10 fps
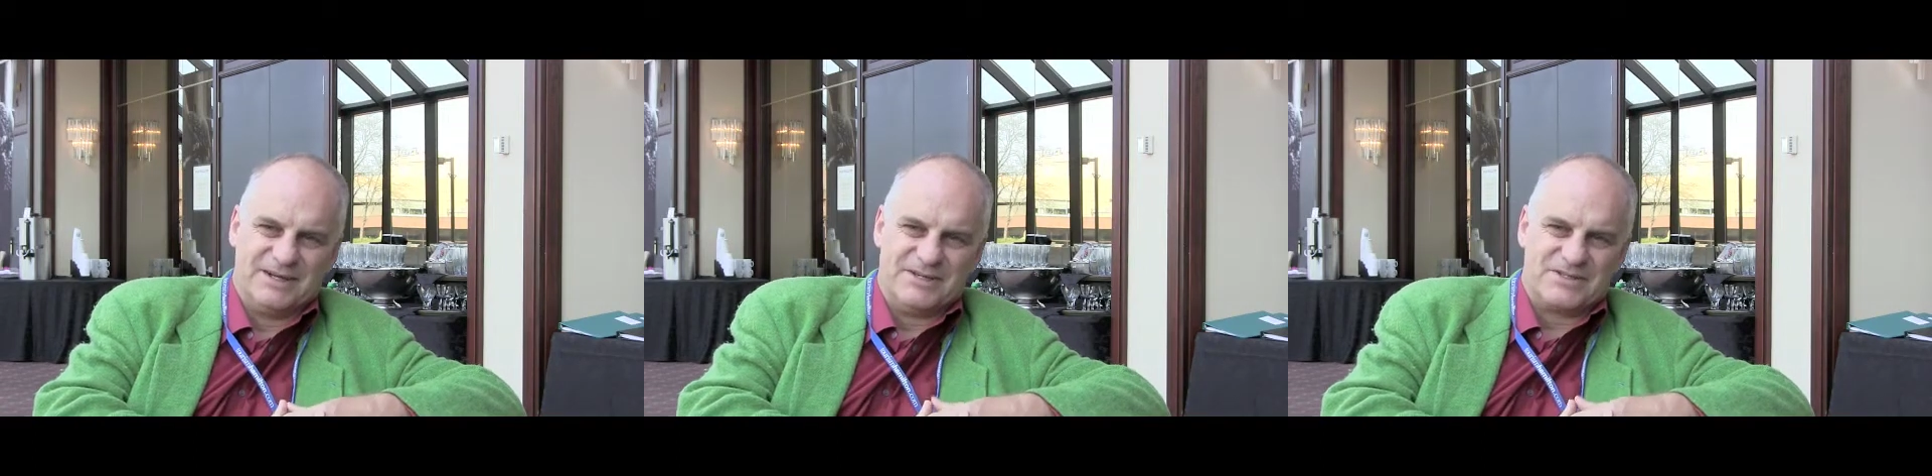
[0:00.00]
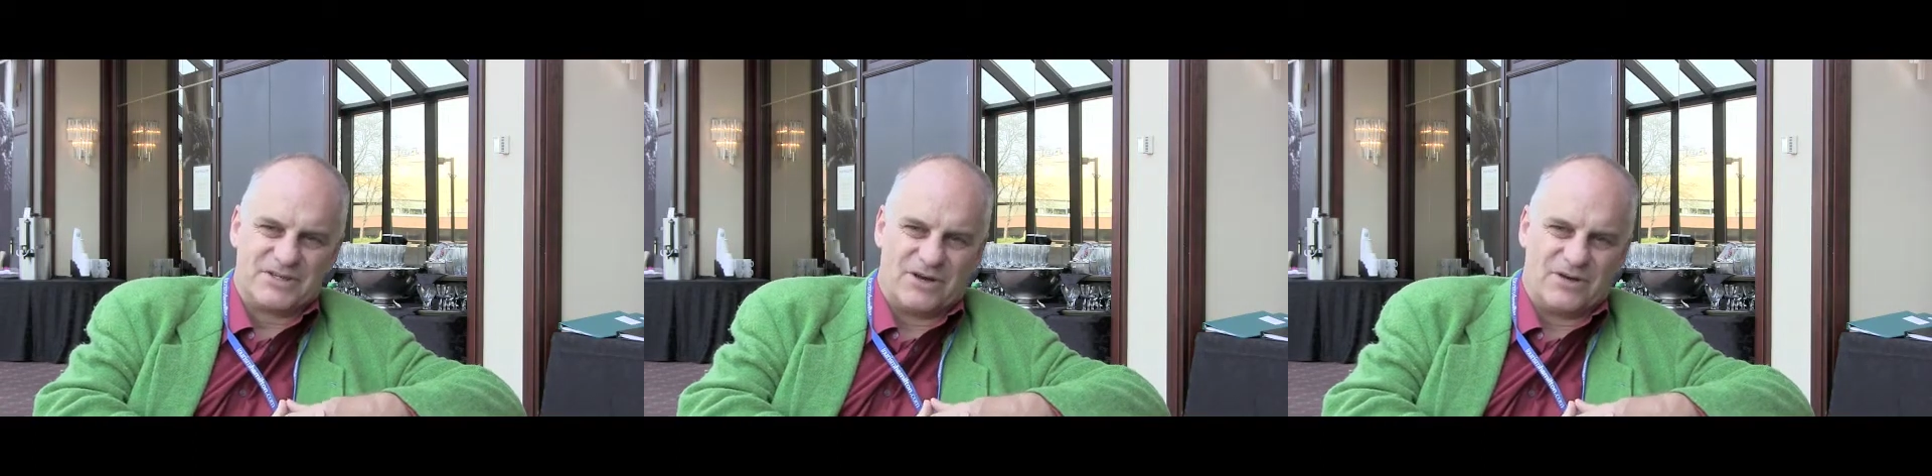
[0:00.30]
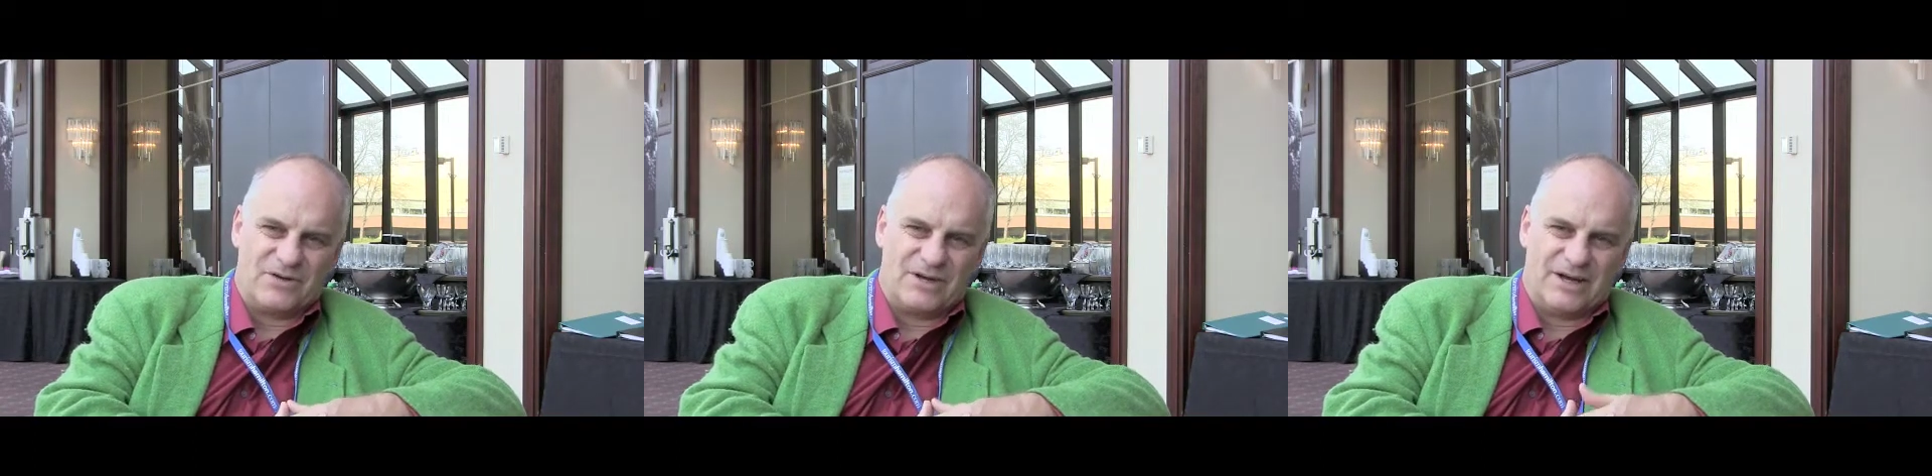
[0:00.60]
So
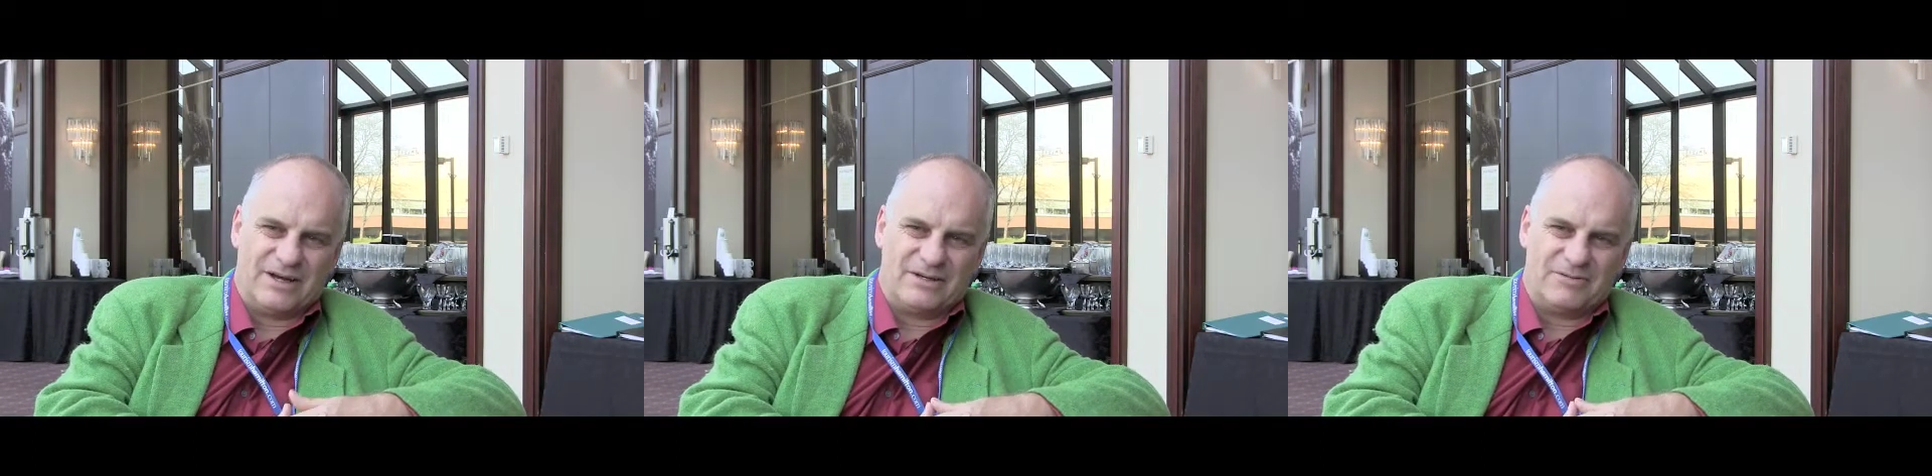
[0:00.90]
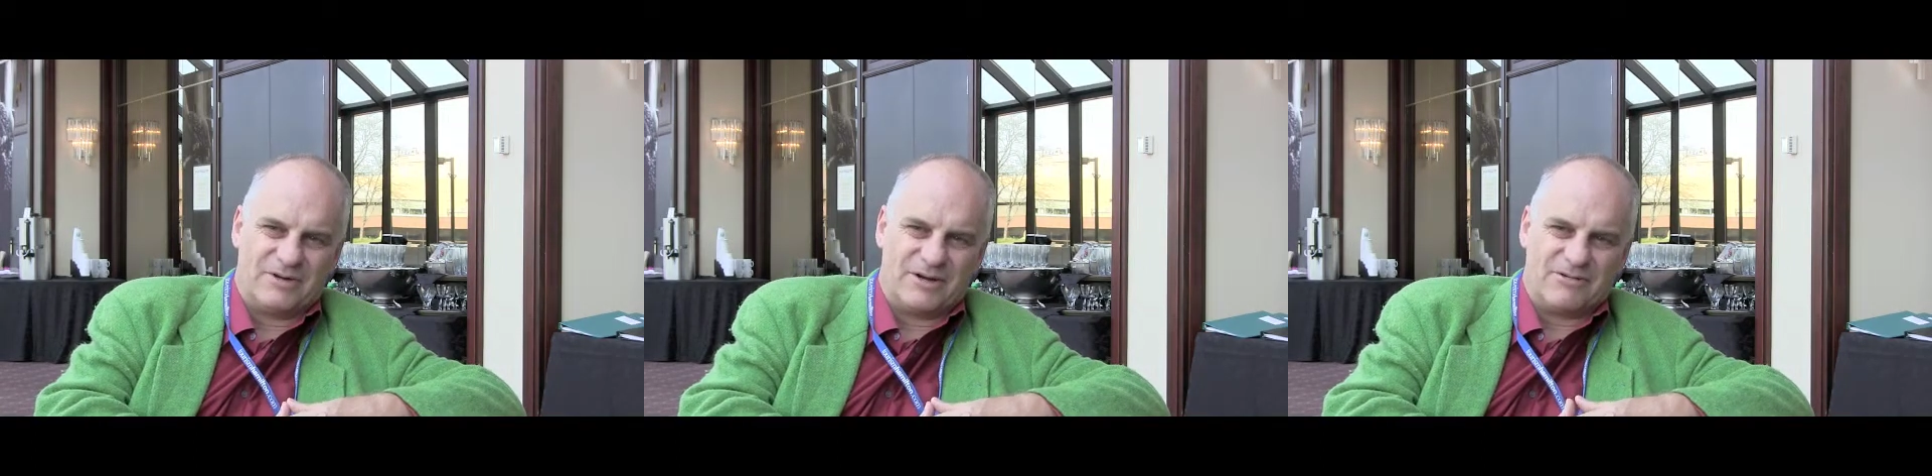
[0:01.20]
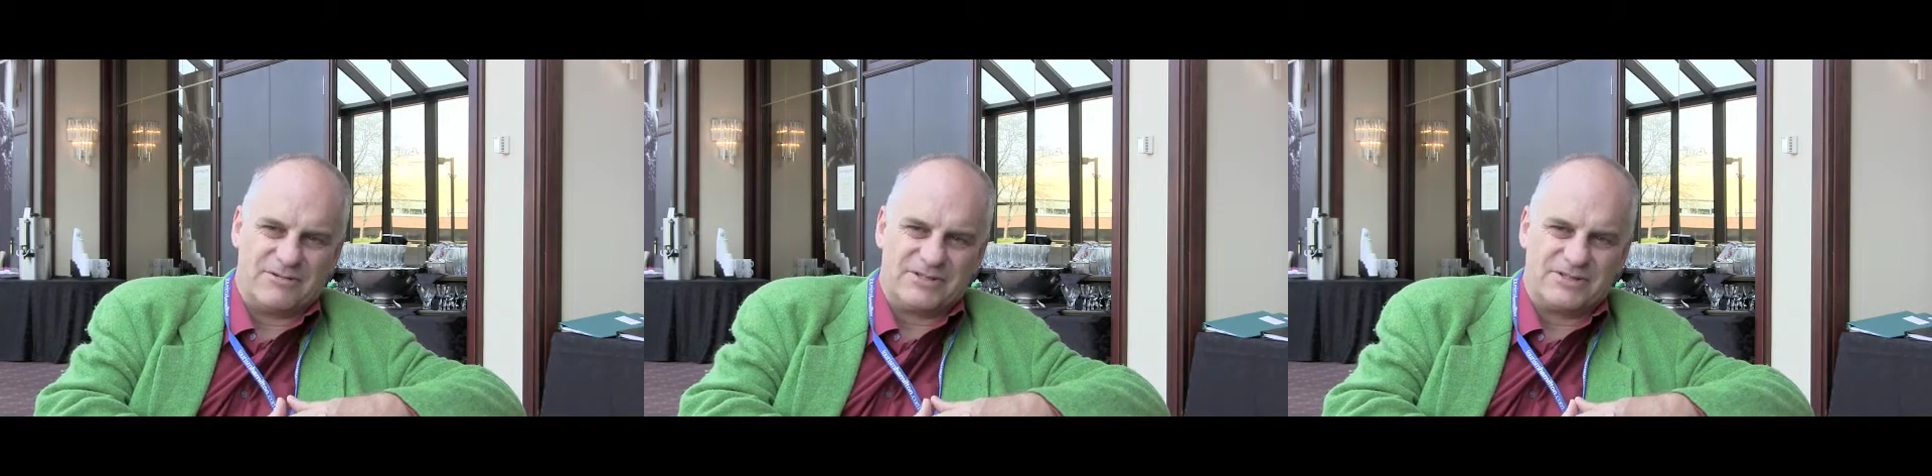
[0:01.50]
when I
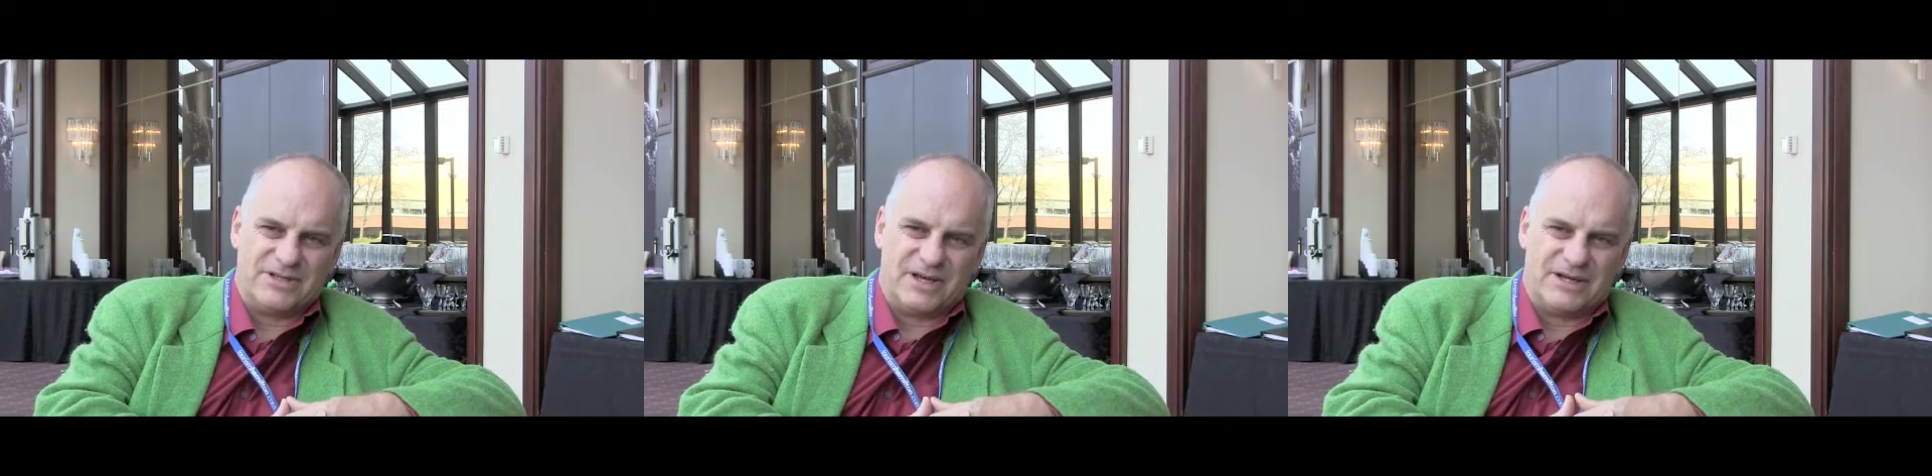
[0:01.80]
was